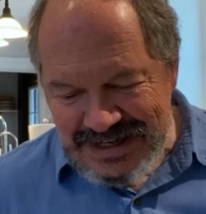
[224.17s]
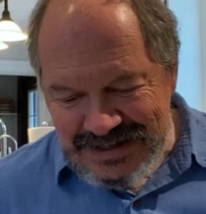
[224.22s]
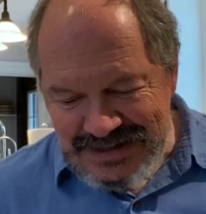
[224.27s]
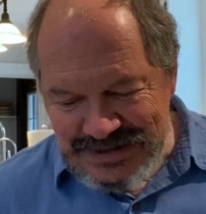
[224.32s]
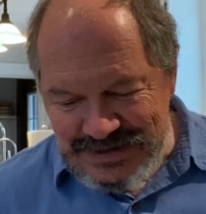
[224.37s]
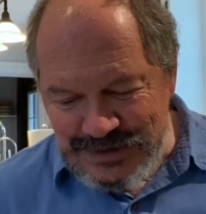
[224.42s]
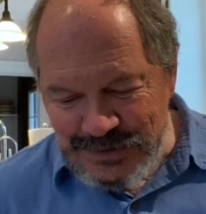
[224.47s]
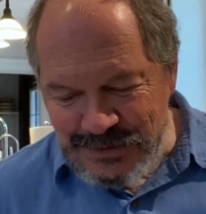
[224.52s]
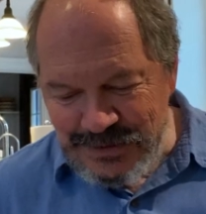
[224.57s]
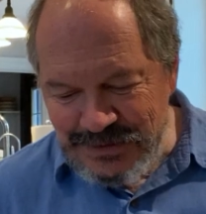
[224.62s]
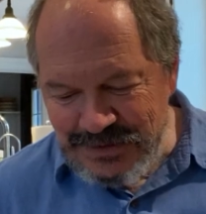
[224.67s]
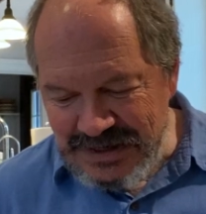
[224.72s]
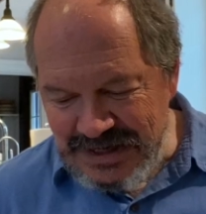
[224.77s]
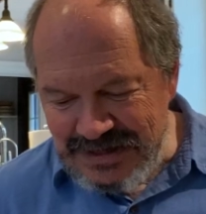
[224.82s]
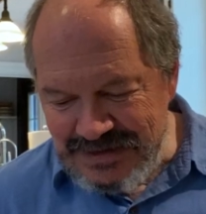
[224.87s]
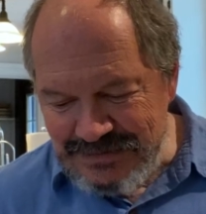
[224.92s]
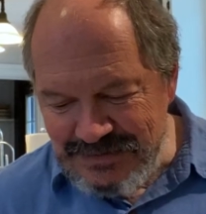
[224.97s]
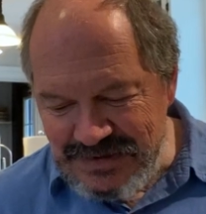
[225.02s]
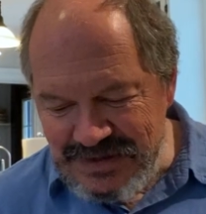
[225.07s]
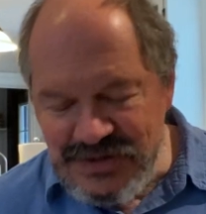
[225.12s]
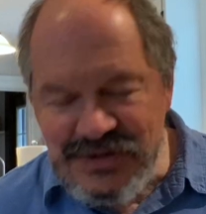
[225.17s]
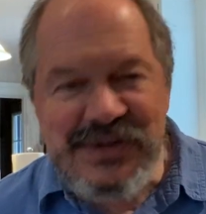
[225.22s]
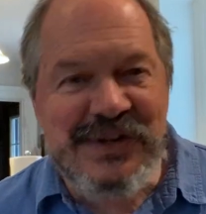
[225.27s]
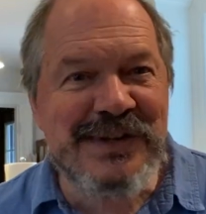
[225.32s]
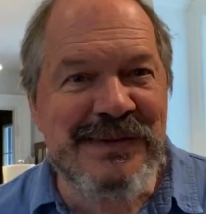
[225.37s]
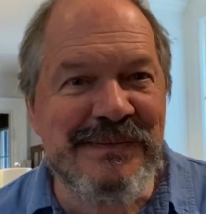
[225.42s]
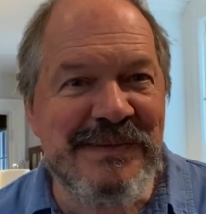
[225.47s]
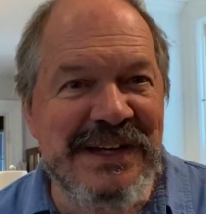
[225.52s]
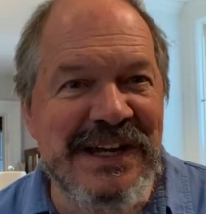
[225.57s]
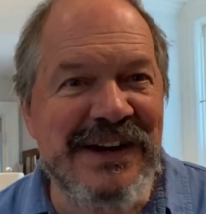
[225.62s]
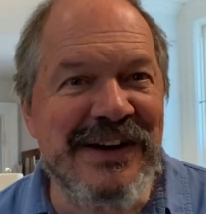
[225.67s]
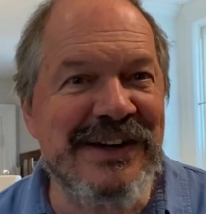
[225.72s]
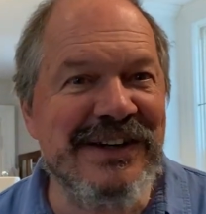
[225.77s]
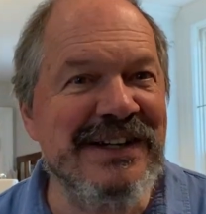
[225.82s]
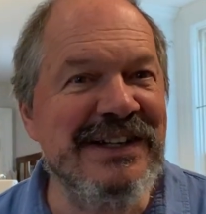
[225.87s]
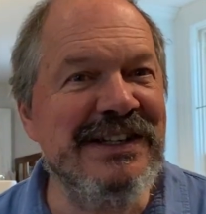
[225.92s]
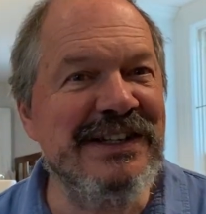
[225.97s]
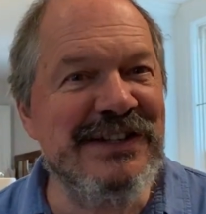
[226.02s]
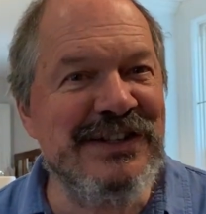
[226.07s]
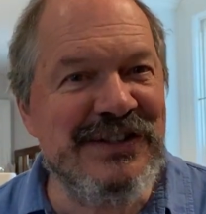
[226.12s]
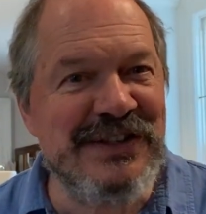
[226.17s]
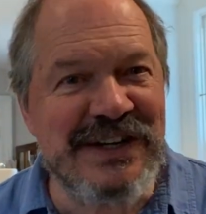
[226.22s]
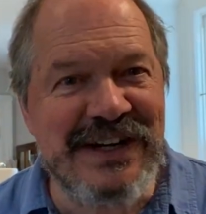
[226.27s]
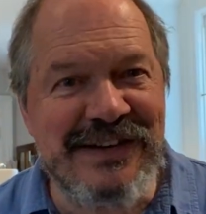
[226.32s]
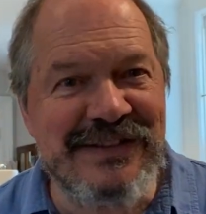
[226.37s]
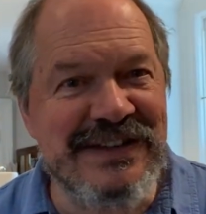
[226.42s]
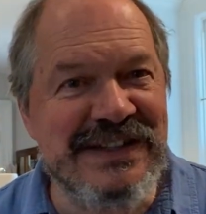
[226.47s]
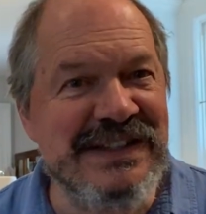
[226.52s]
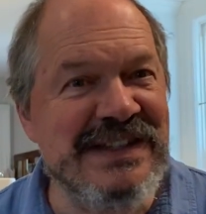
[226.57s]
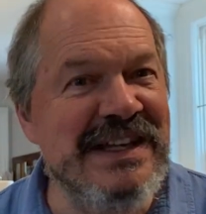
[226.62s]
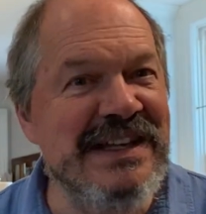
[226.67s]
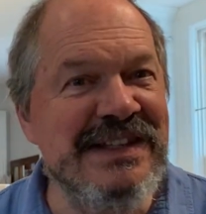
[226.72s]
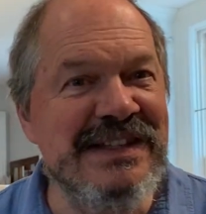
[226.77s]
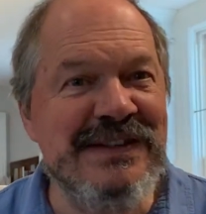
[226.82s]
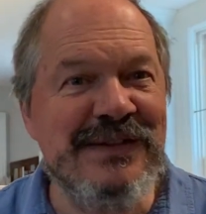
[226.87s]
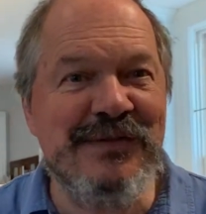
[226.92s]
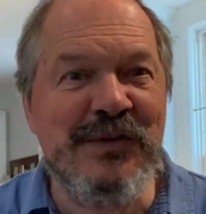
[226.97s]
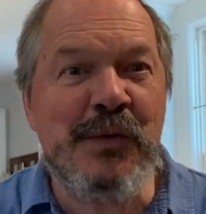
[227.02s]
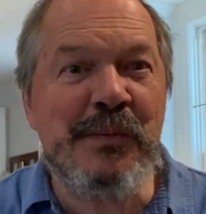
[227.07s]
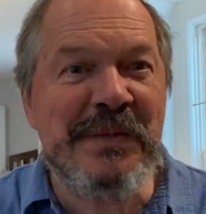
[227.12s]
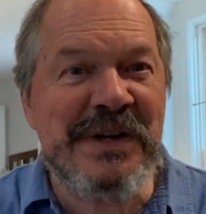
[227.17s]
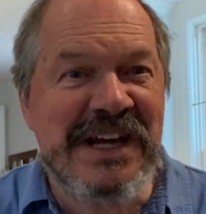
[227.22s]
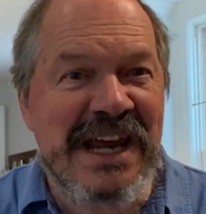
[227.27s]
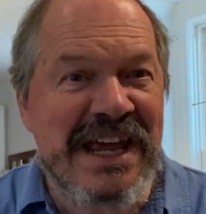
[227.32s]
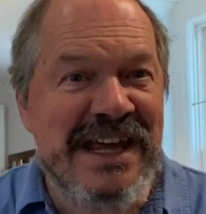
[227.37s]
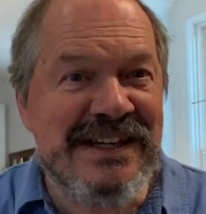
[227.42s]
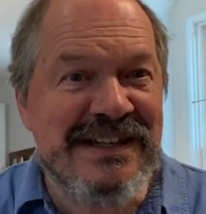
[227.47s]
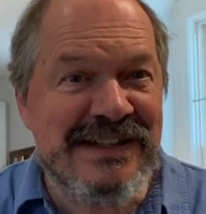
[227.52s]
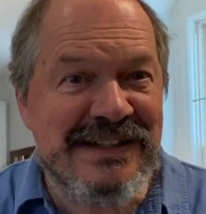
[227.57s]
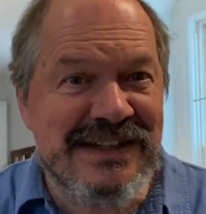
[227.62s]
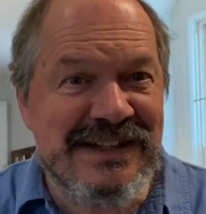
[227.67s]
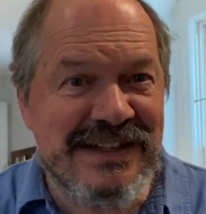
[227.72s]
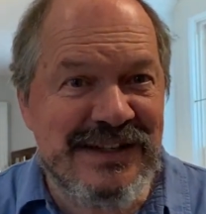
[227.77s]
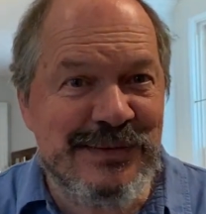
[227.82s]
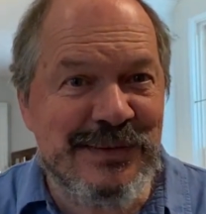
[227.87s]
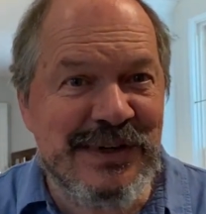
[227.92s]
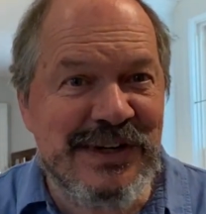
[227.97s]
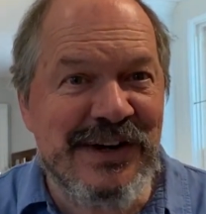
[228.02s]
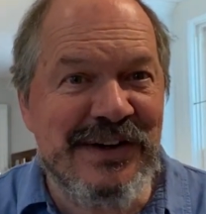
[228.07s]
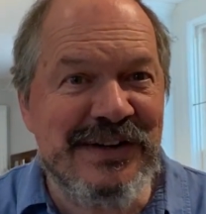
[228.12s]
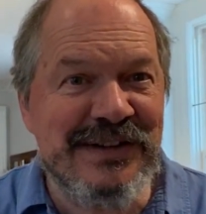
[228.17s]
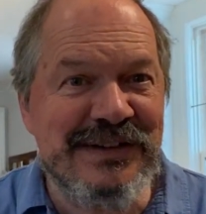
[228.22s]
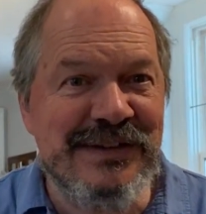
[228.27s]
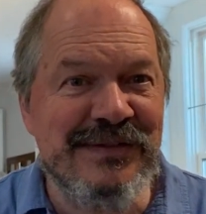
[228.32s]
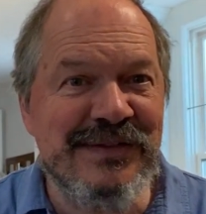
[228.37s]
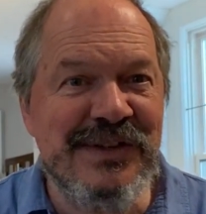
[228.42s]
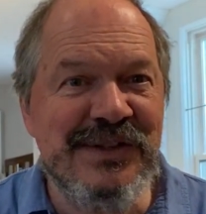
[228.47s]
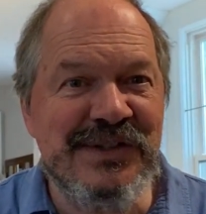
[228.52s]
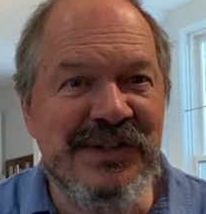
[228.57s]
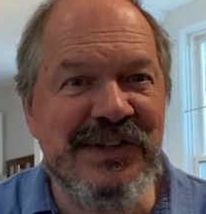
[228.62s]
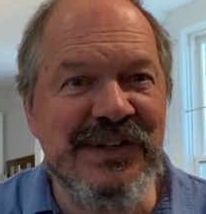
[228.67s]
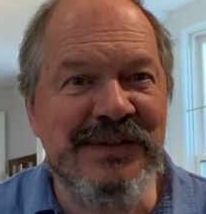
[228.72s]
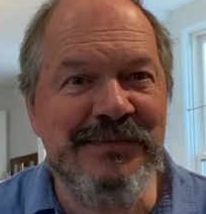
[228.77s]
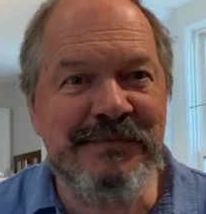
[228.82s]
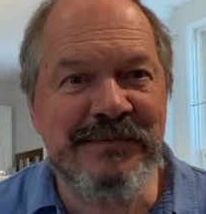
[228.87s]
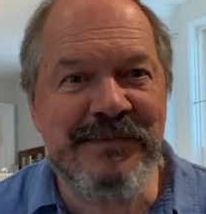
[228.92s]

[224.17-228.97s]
So you shouldn't be arrogant. You should have a sense of open-handedness regarding the future.